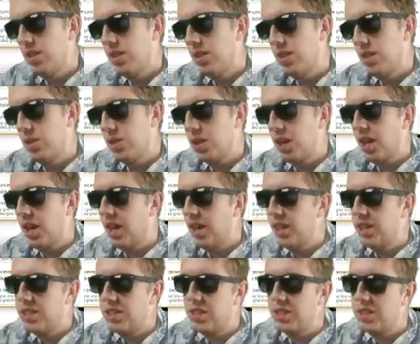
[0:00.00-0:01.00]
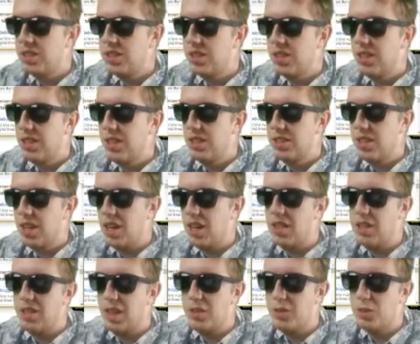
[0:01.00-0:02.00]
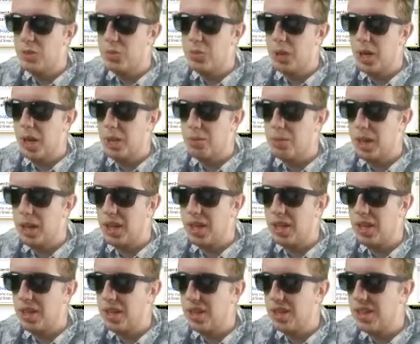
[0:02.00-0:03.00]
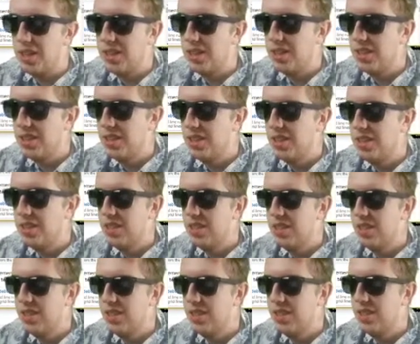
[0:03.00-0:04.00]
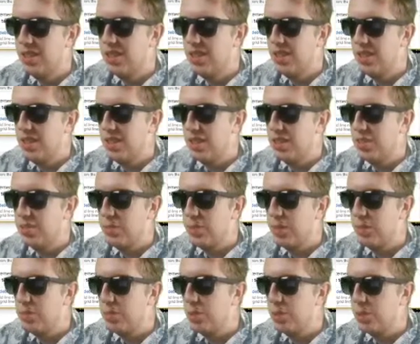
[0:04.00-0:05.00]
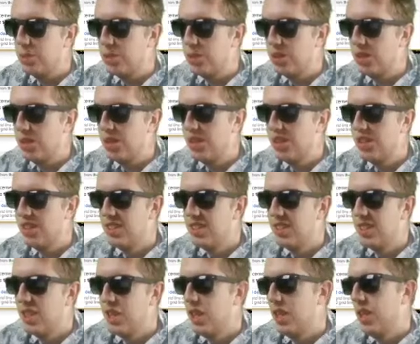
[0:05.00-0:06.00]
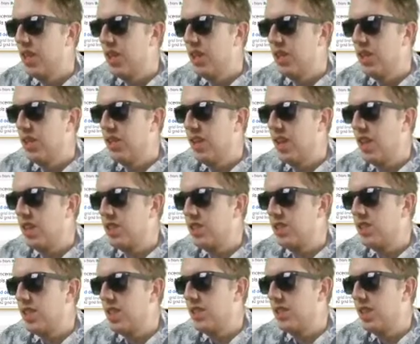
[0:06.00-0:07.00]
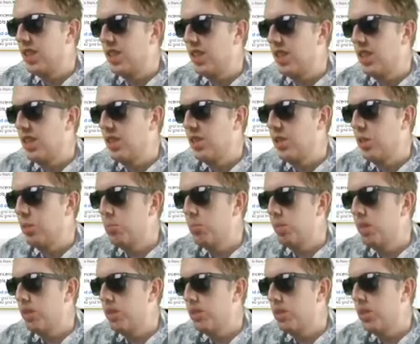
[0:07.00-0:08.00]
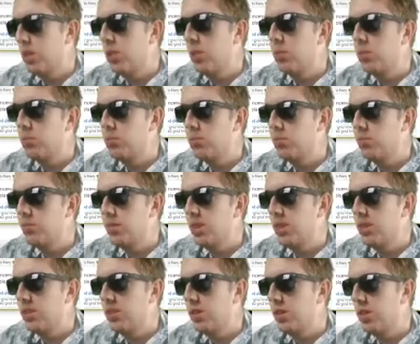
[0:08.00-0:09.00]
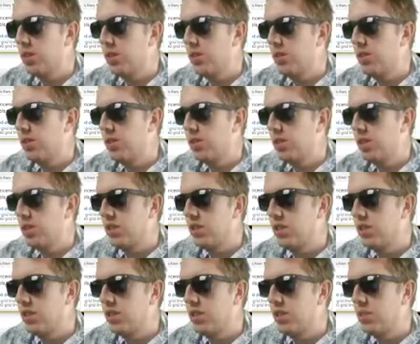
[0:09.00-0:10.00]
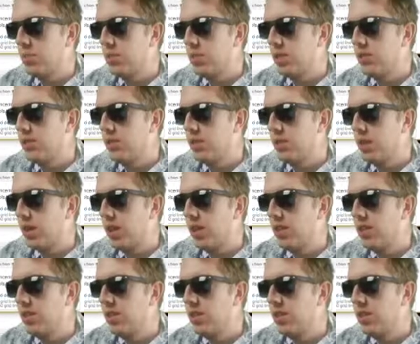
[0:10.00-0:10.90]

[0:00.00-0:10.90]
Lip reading: Okay, it's just the second level, but I made it in speed mode. I did that just as like a place. Oh, it's legit just a normal level. Okay.